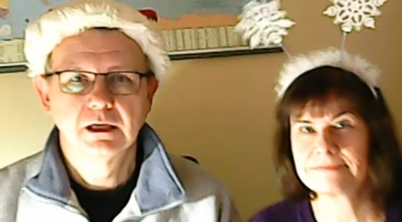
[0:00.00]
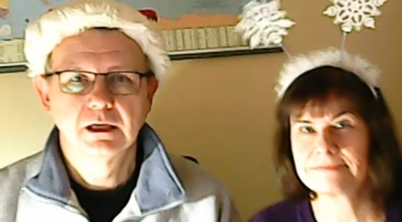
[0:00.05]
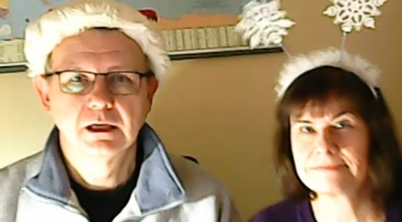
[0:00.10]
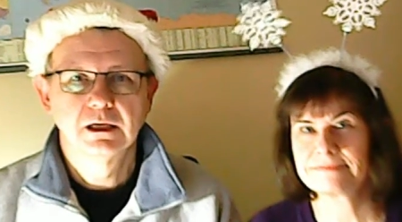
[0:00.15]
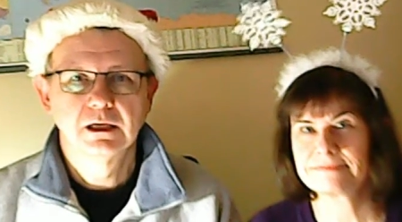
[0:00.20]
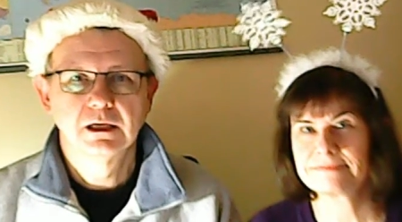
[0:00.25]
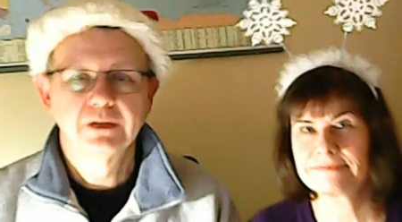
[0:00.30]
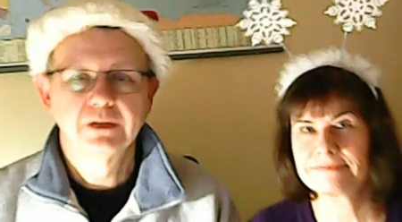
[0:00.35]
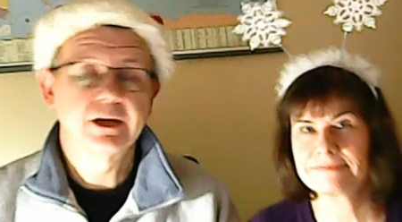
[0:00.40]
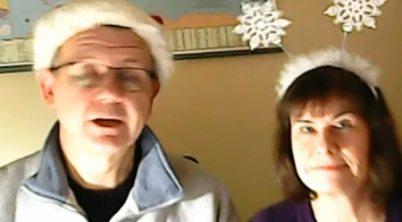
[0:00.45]

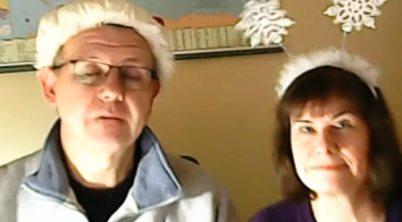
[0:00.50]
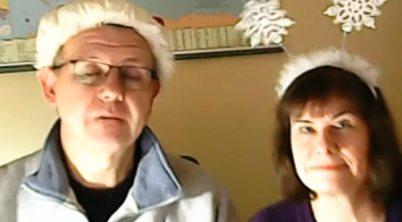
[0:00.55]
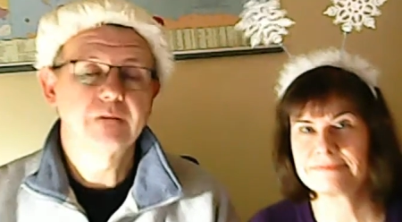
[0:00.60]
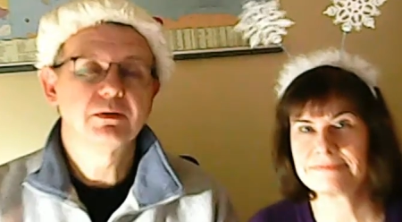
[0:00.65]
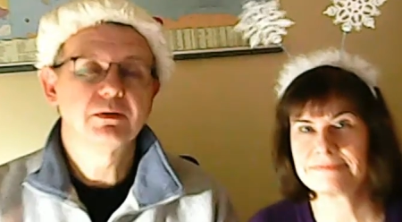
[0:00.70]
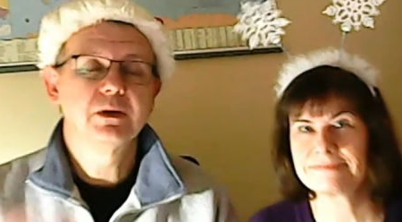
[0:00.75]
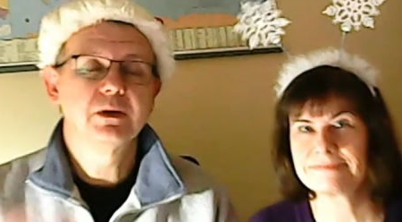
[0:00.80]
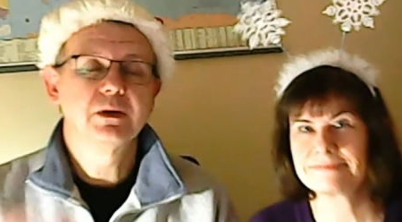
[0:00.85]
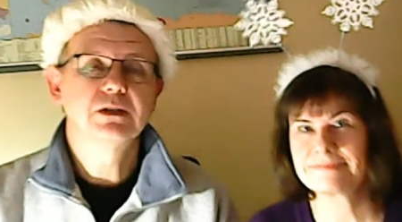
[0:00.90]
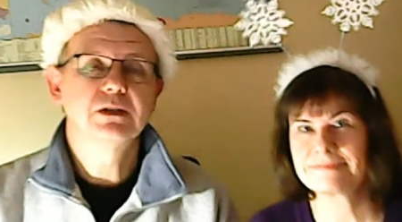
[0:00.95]
Speaker 1: So I hope you
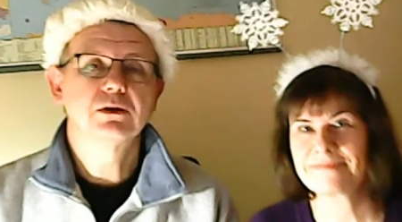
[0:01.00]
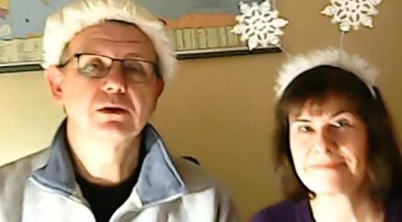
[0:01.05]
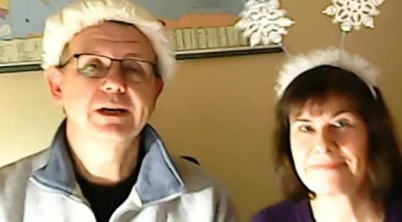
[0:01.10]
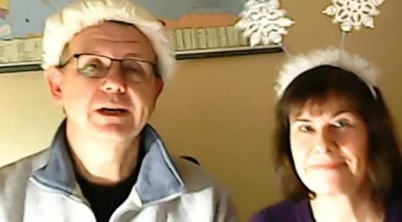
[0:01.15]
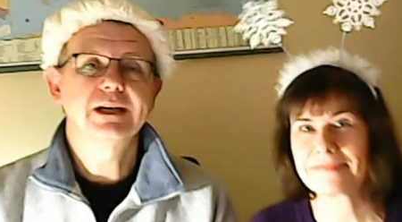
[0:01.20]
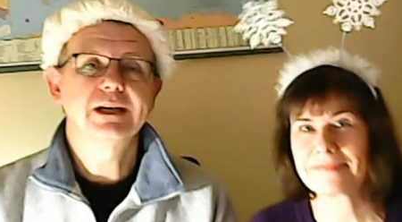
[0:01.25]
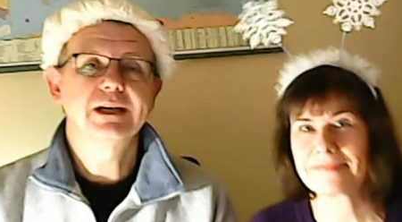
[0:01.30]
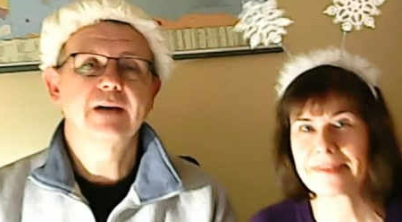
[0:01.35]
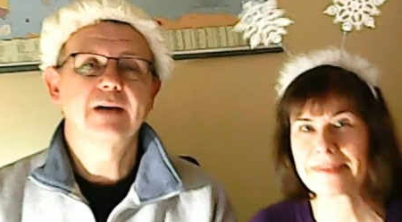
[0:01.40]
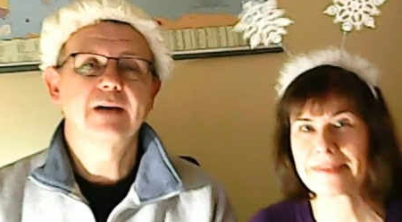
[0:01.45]
enjoyed
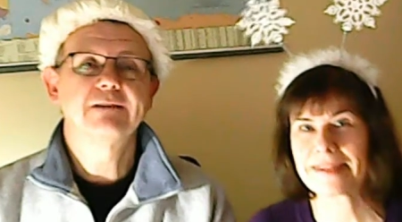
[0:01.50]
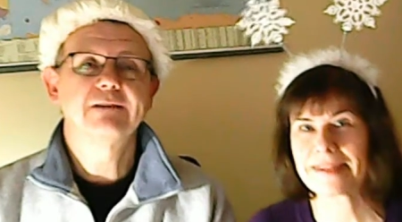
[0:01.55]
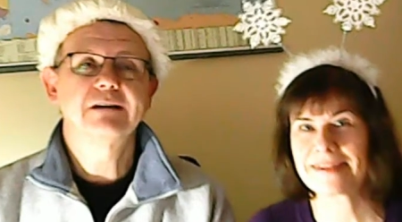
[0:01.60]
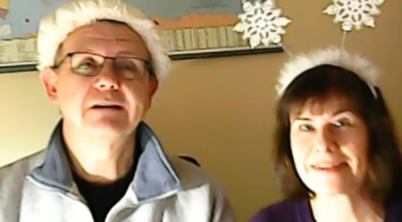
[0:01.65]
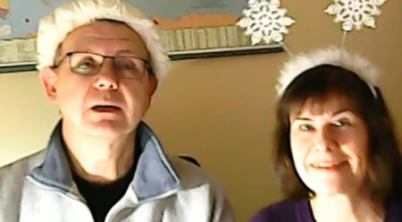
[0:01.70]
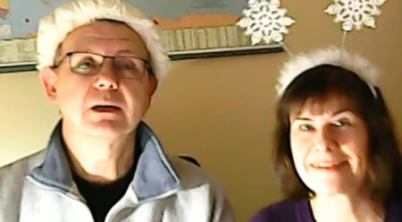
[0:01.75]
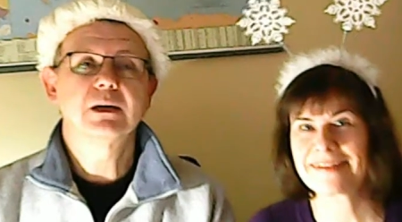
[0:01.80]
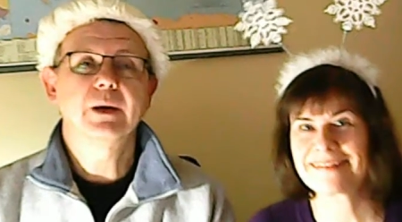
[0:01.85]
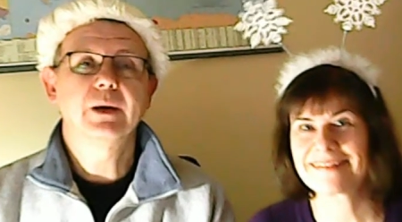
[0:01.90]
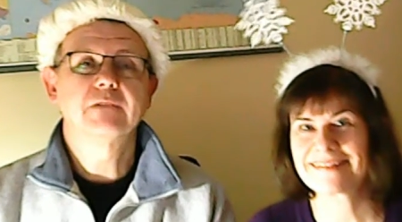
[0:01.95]
our very
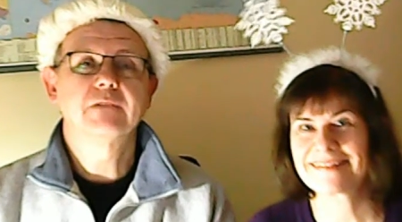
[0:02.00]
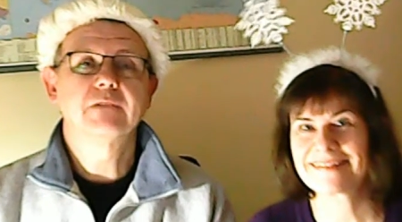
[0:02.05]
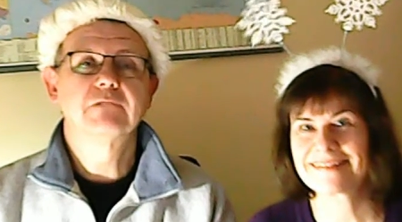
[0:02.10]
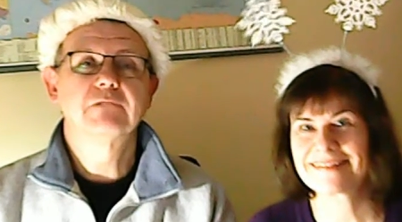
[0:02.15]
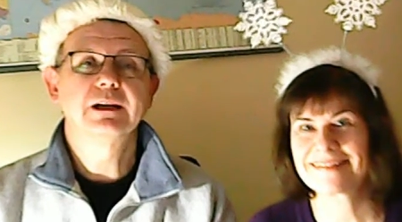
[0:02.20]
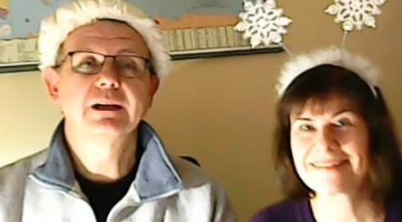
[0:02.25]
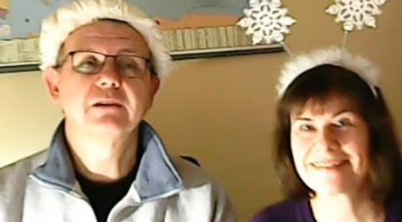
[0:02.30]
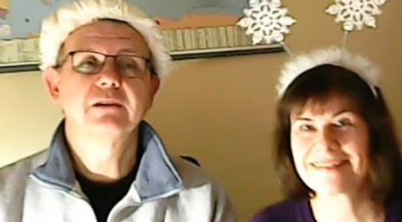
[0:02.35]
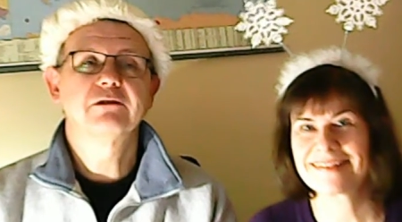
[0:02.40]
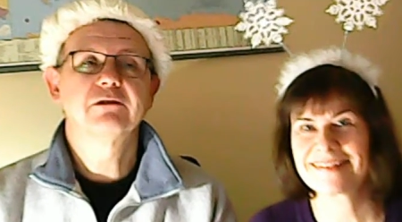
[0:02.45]
quick
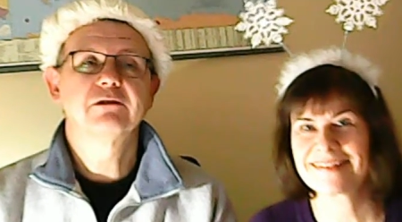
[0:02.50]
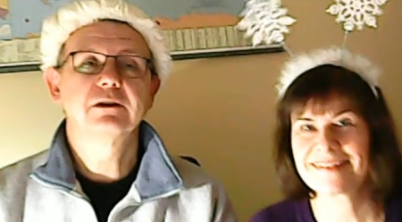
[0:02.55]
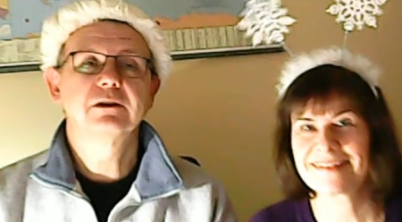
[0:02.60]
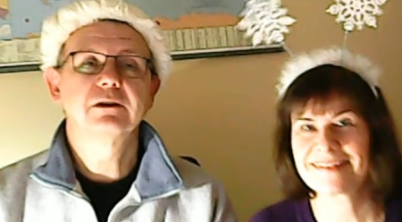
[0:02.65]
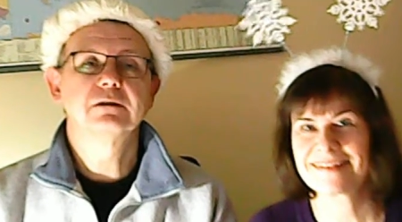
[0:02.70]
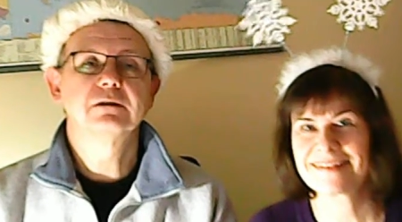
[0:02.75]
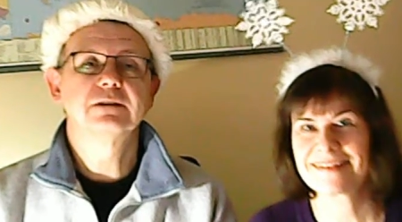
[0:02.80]
run through of the